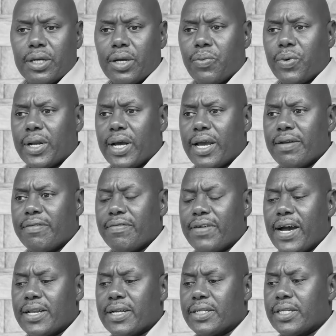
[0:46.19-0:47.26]
And when I
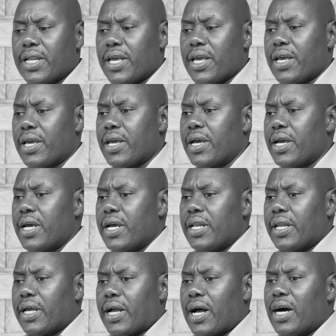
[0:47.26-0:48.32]
invited the
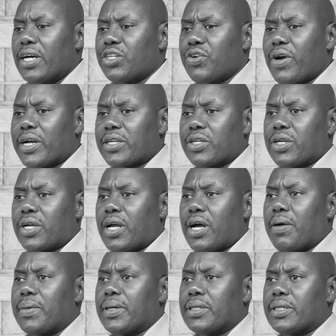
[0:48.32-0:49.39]
the contractor to
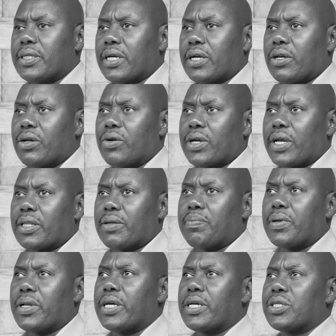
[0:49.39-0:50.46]
come and take a look at the
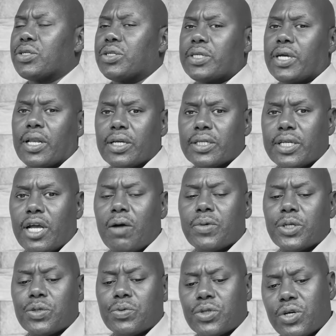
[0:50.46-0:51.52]
place to tell us how
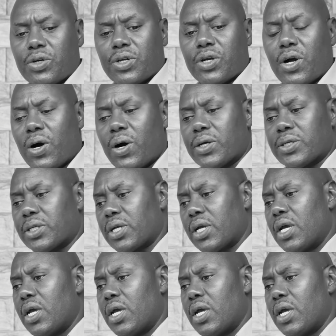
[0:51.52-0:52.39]
much it was going to cost,